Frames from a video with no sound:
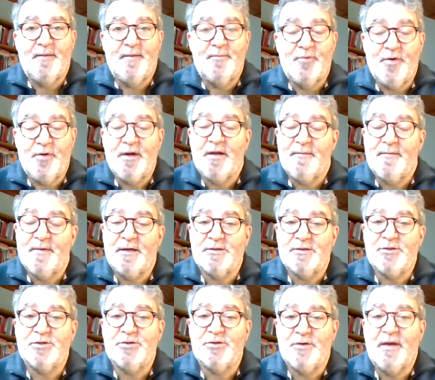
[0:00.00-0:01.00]
pretty much
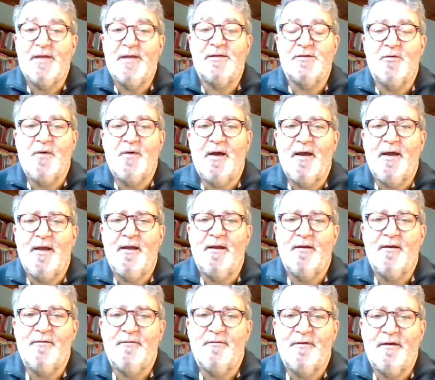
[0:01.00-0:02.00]
straight away
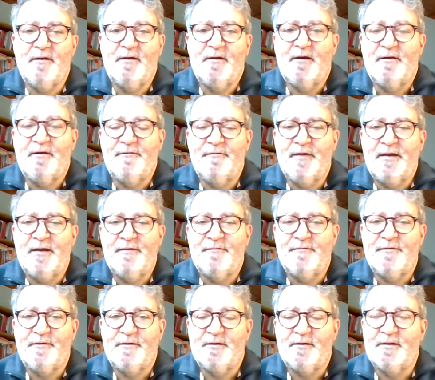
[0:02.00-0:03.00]
over a
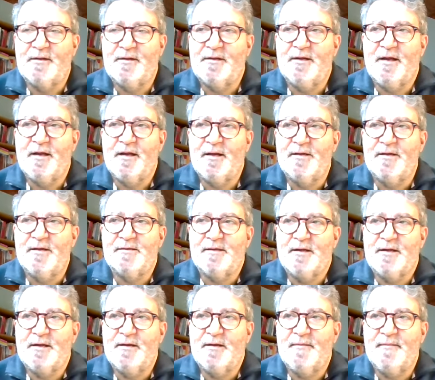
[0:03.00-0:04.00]
fateful night
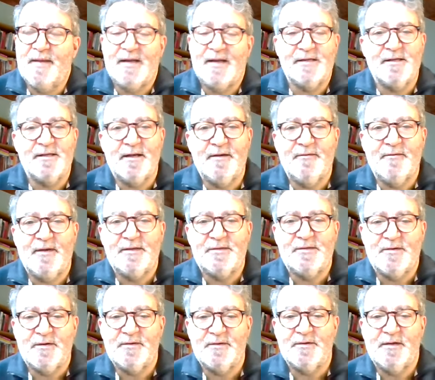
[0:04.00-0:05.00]
in a Mexican
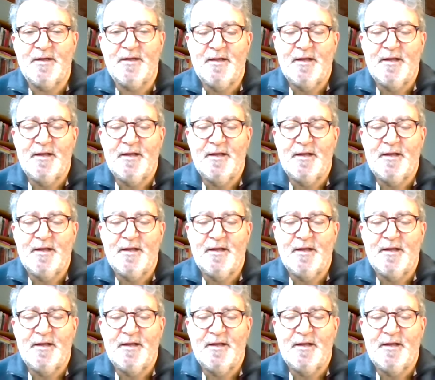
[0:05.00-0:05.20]
restaurant.